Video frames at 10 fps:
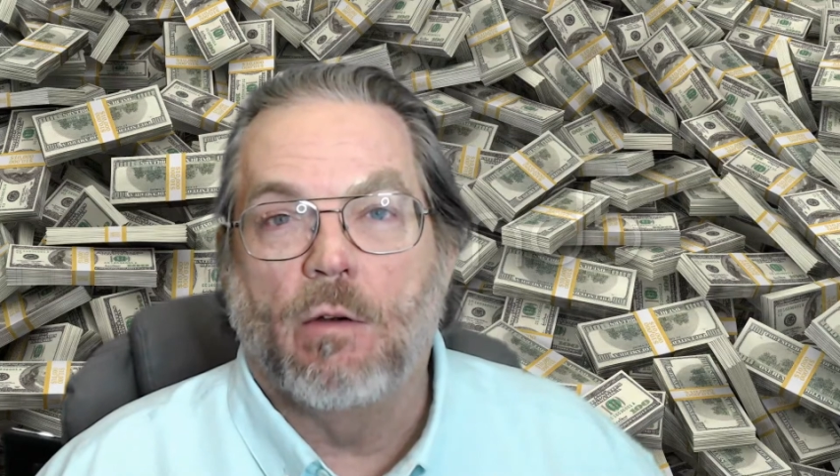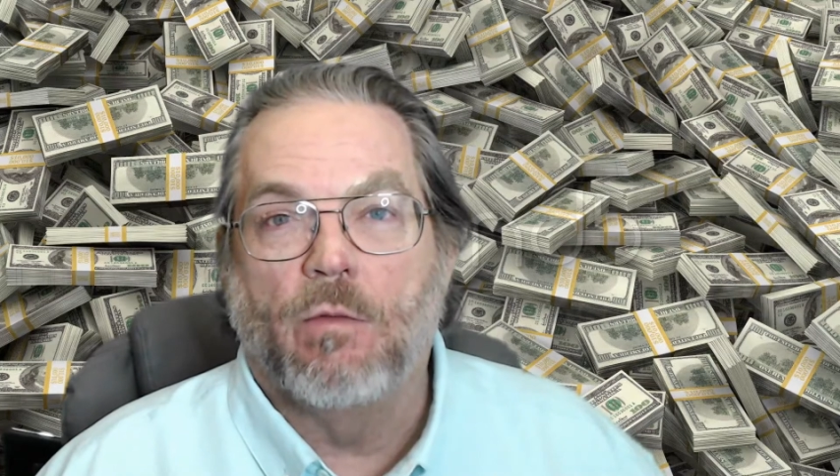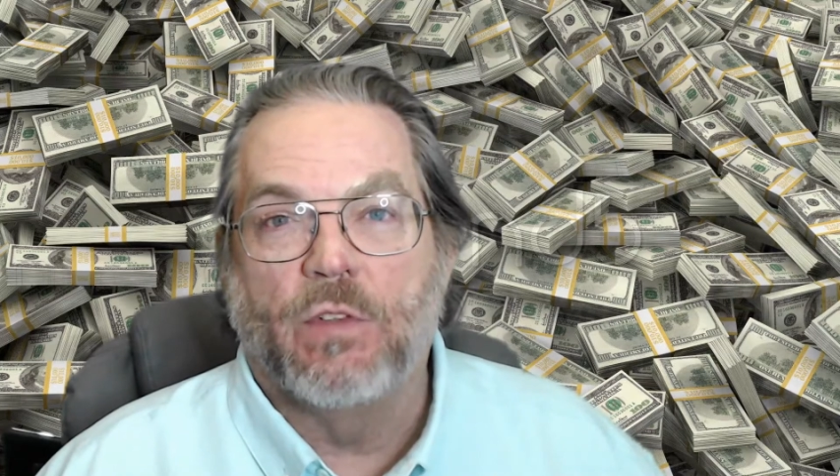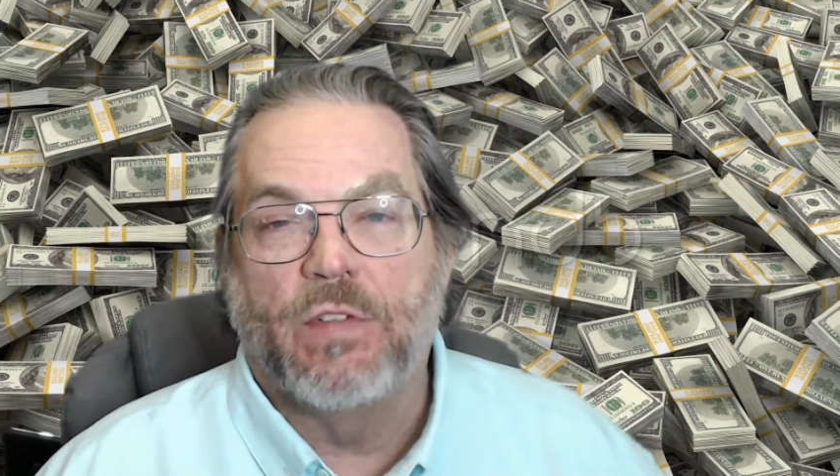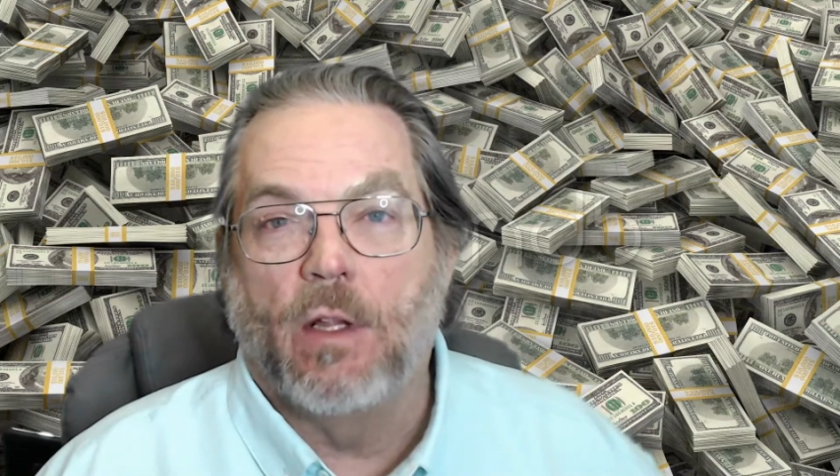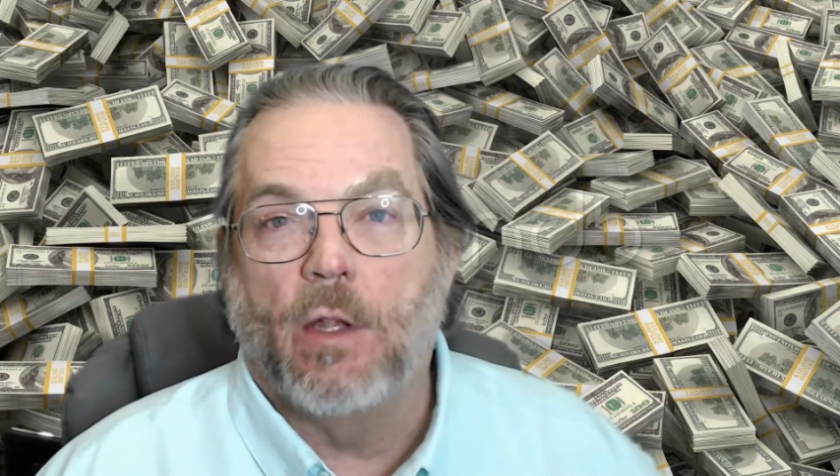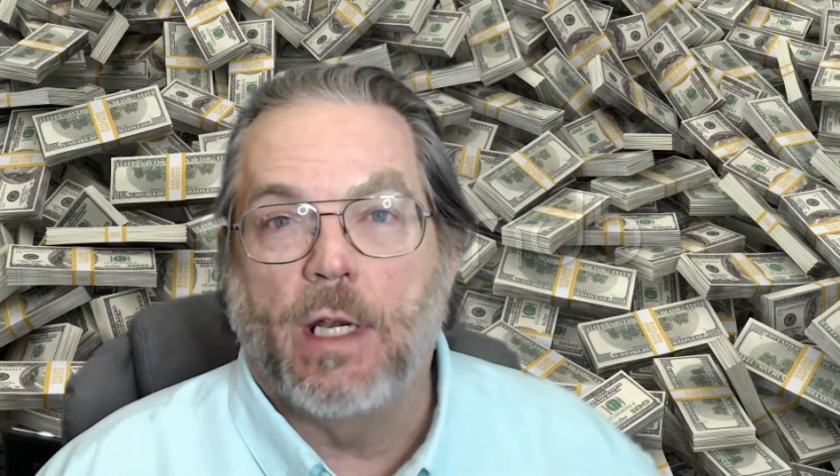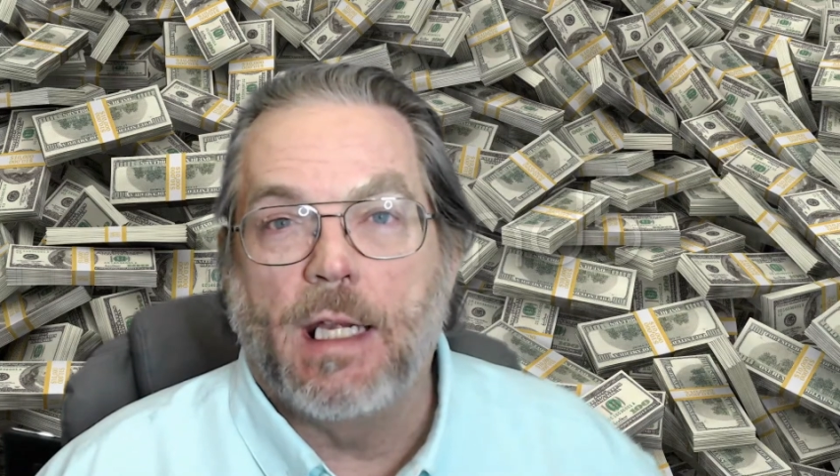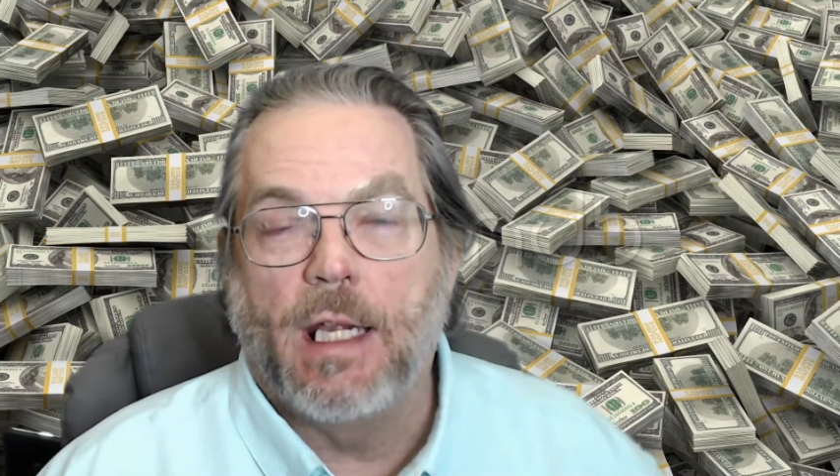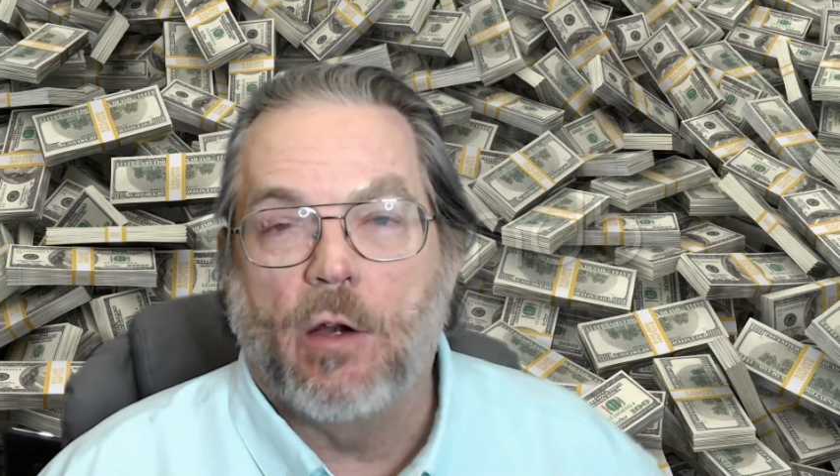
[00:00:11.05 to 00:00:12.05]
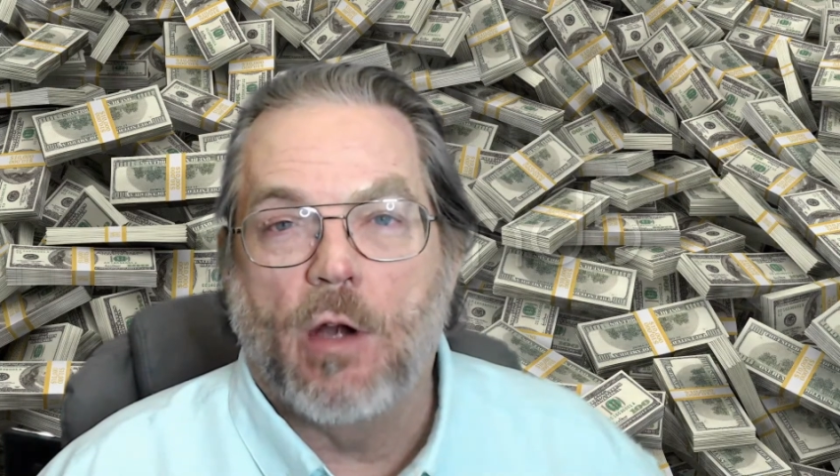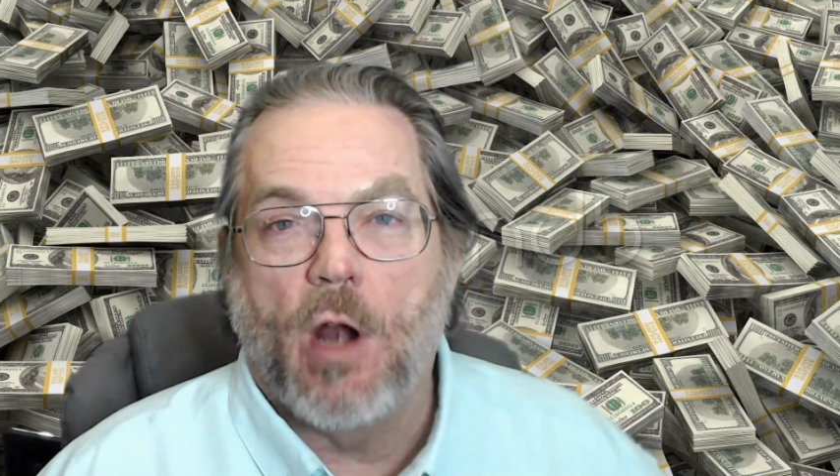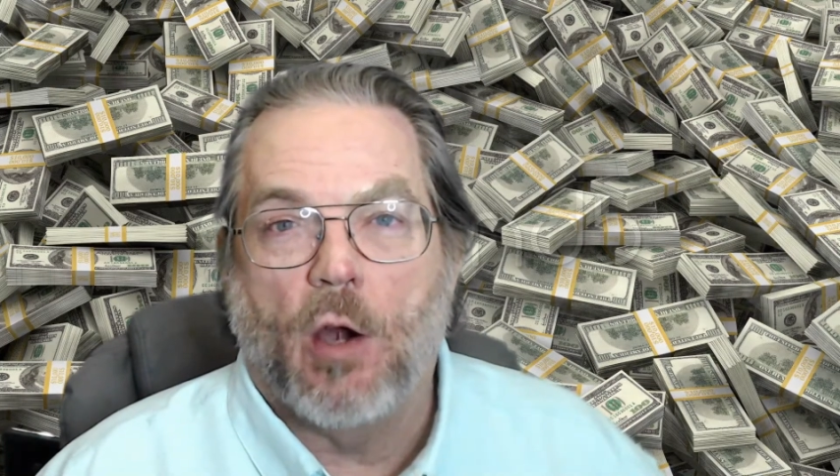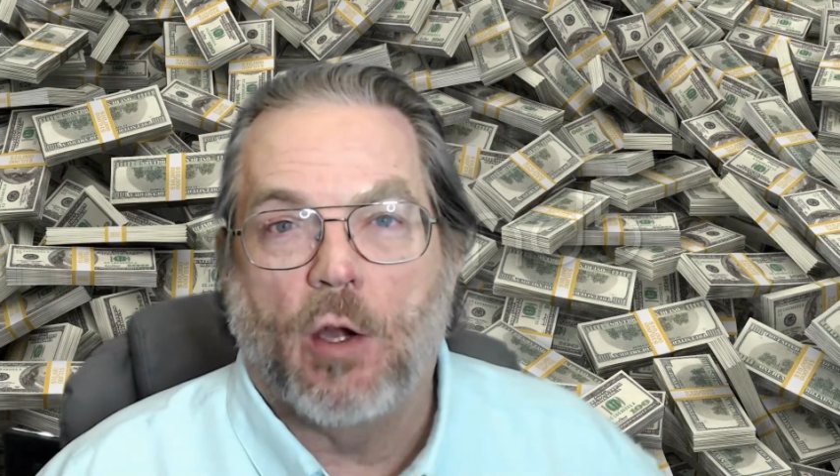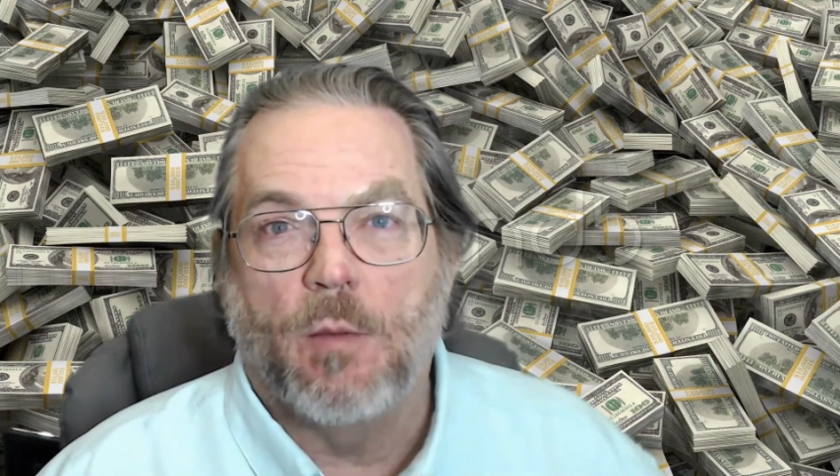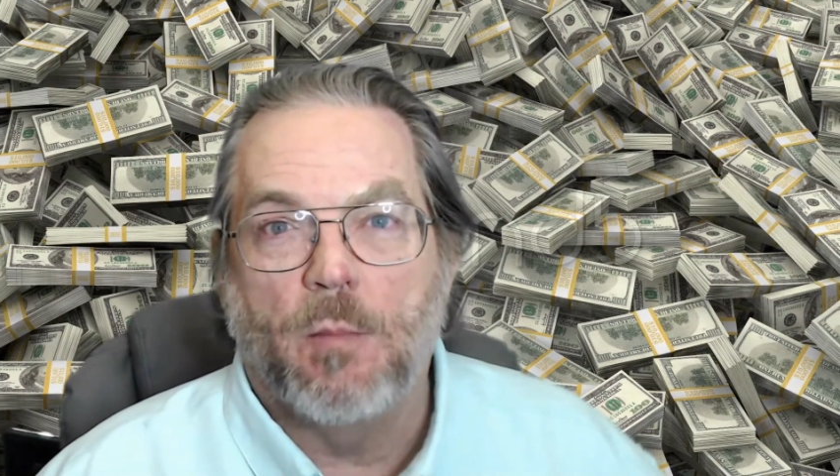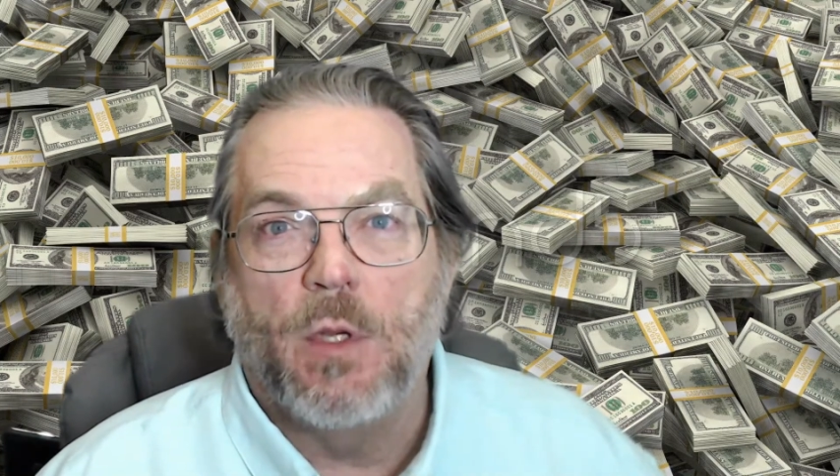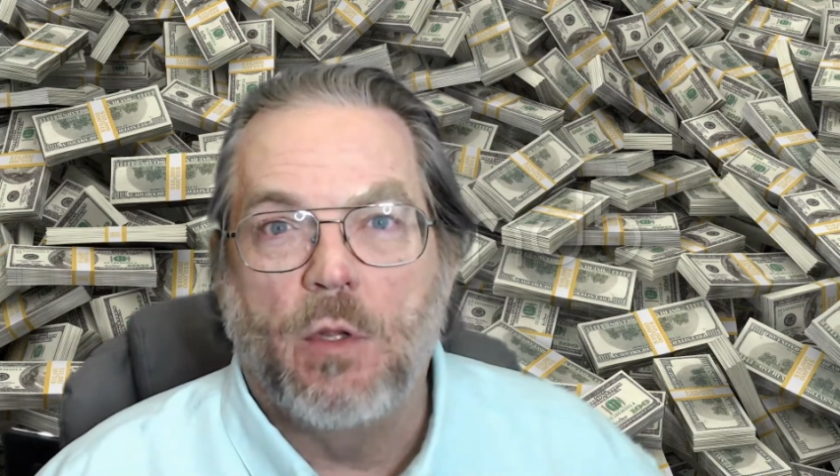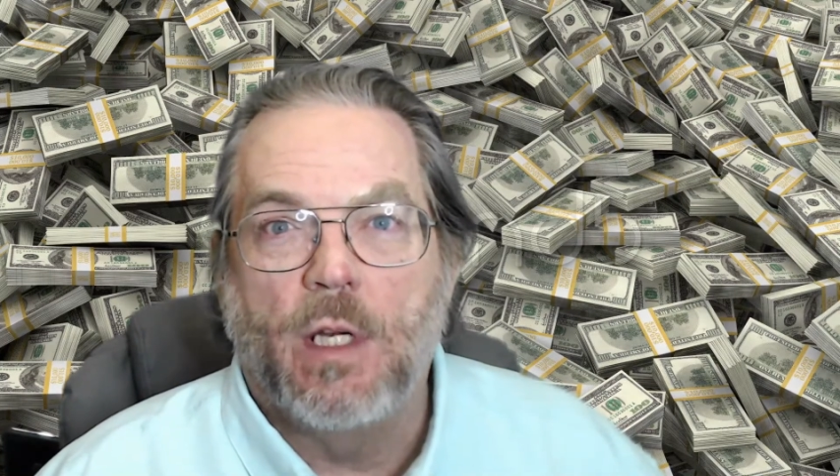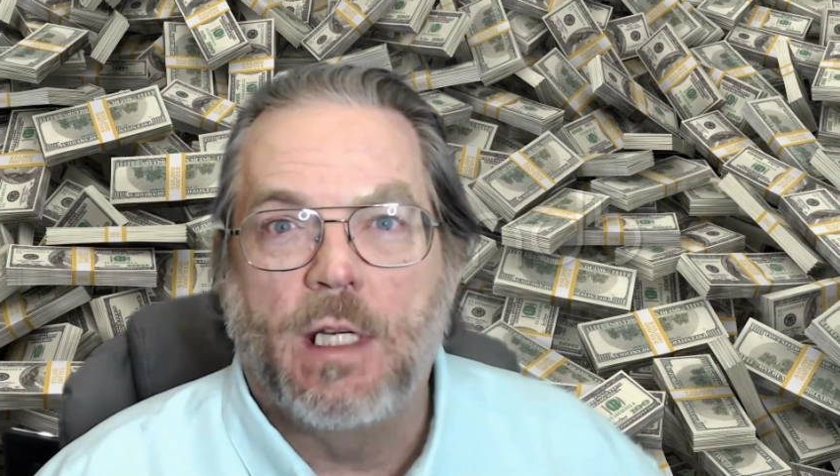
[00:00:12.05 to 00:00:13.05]
facility here in our
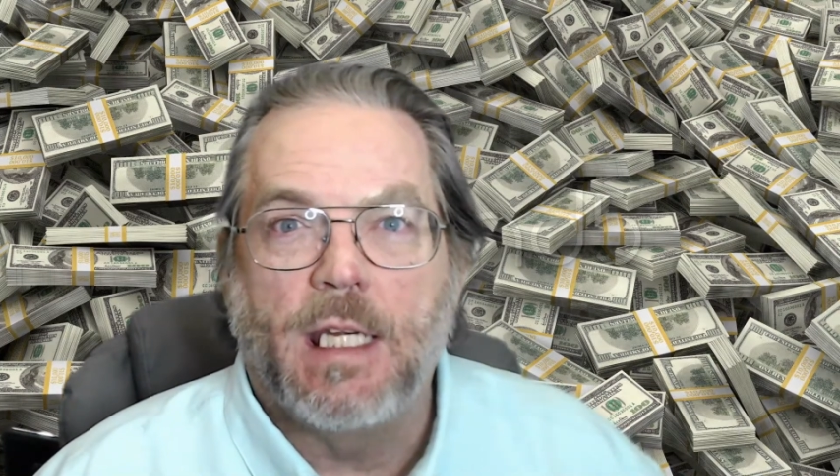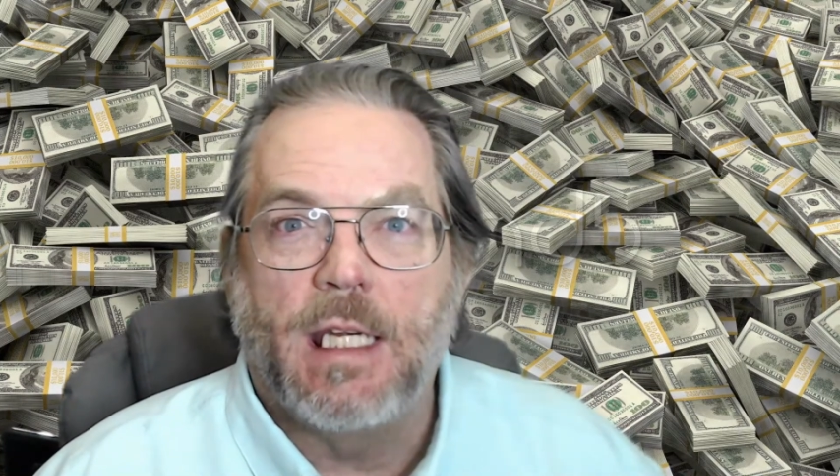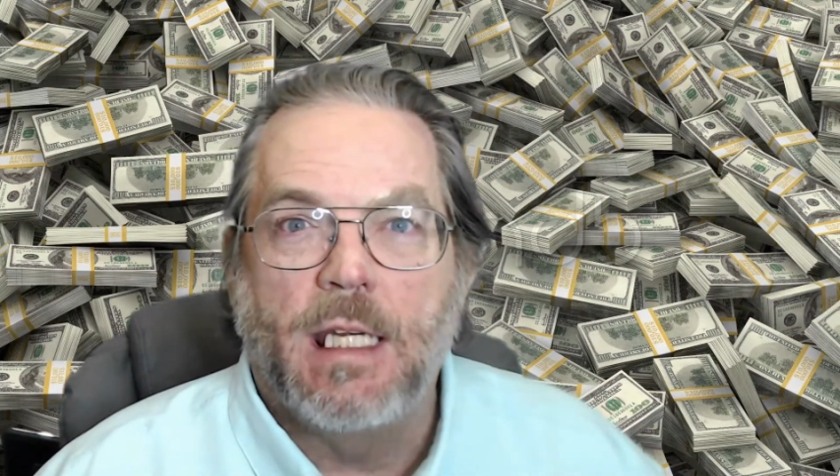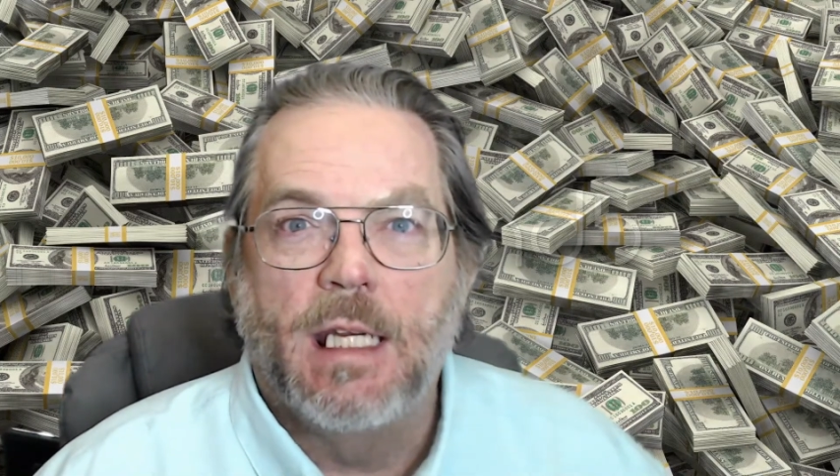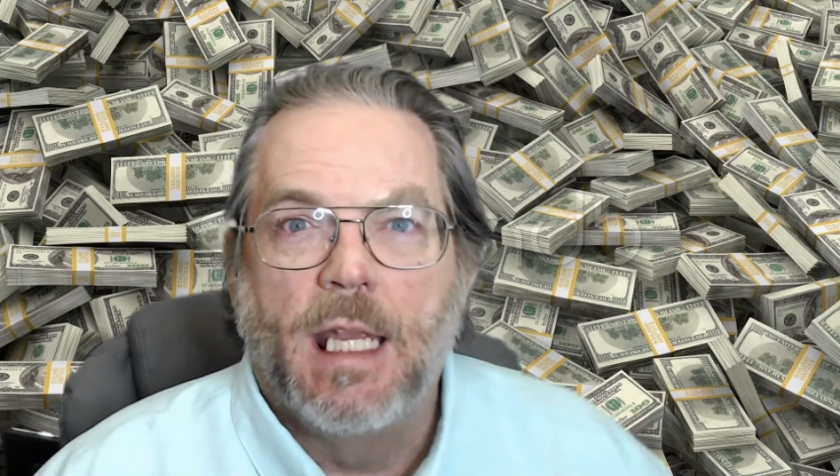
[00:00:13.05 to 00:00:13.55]
community.